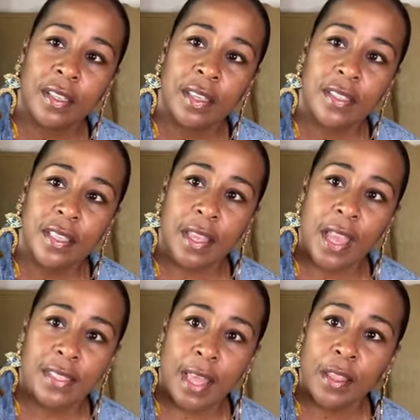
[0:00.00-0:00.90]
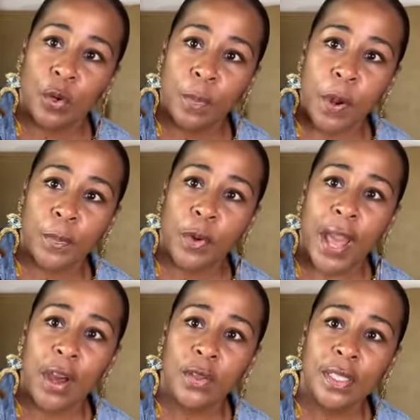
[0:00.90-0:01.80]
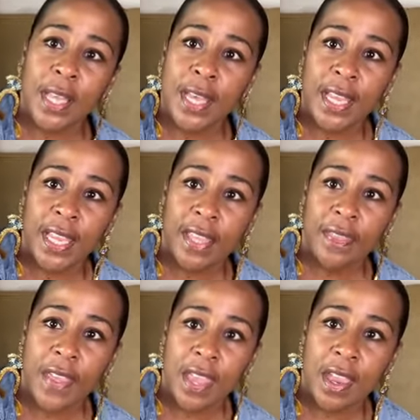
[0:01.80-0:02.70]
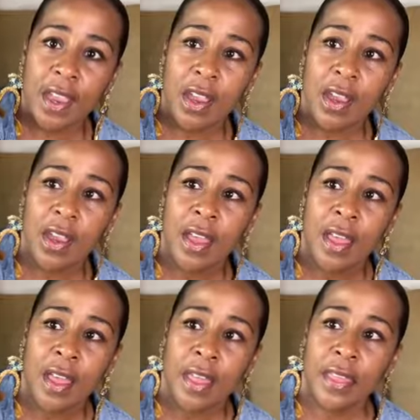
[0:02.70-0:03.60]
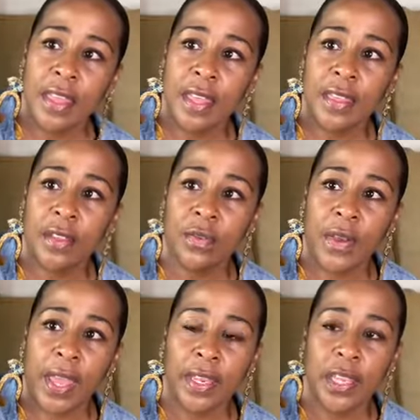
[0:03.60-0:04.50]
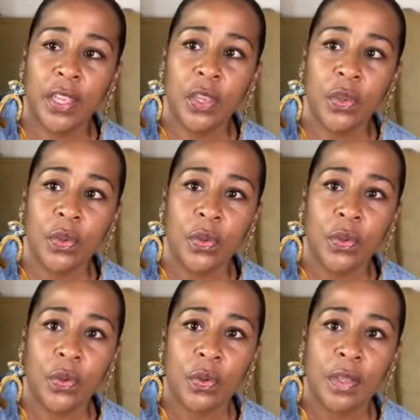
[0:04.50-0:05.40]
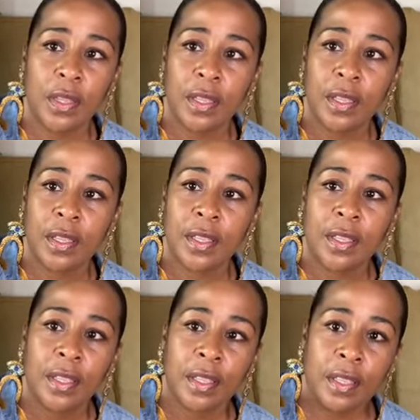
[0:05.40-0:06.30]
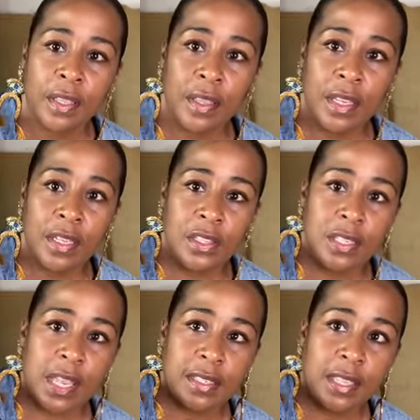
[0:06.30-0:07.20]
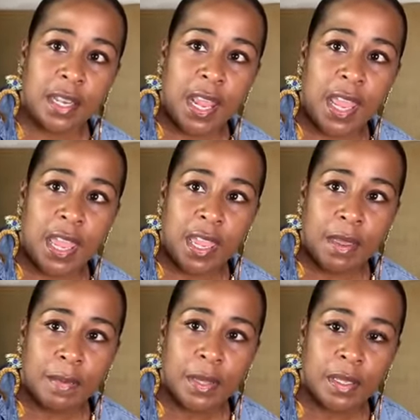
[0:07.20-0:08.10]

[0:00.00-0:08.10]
It's like has that little purple outline there, then the red hue, then it just has the name,